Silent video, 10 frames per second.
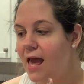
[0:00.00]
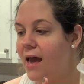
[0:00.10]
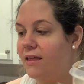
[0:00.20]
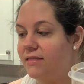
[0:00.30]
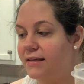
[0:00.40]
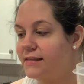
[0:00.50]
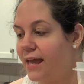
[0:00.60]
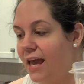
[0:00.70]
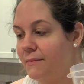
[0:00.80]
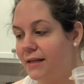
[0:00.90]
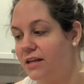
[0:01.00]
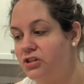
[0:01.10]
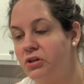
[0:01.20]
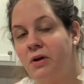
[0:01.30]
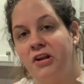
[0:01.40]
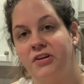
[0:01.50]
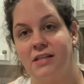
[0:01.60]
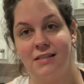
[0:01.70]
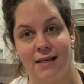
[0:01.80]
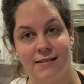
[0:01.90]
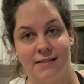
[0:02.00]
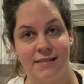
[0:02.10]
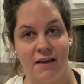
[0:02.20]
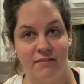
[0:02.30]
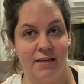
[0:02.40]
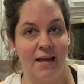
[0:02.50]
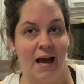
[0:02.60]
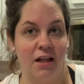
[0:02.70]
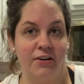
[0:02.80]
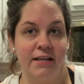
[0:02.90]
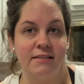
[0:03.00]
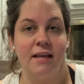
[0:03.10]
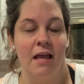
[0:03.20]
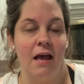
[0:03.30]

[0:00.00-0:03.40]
and these came in at 267 calories.